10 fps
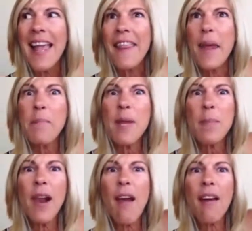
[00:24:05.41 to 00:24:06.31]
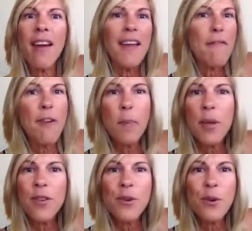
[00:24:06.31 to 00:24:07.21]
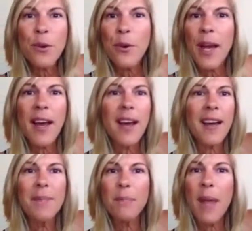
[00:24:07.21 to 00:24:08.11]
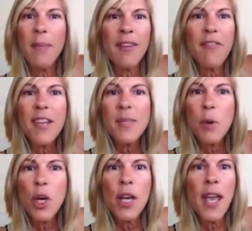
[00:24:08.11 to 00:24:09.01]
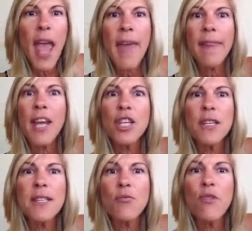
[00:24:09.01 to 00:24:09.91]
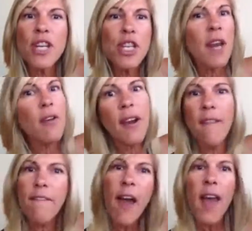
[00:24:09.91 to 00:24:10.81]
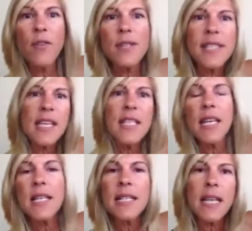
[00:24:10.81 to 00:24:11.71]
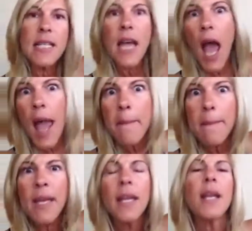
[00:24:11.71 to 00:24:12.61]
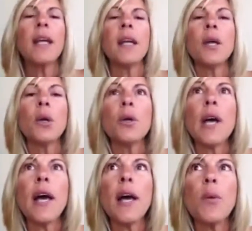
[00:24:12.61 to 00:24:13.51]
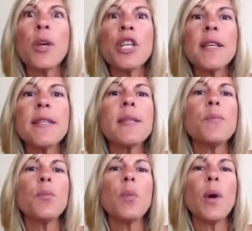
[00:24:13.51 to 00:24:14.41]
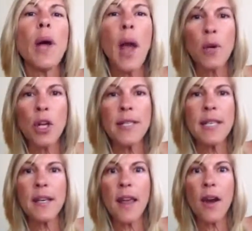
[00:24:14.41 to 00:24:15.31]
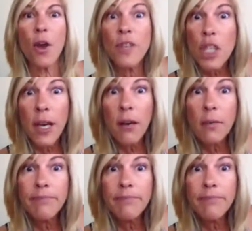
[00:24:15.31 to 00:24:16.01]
that people are flipping through maybe Facebook and they're just resharing 5 or 6 things at a time, which is, I would consider that overshare.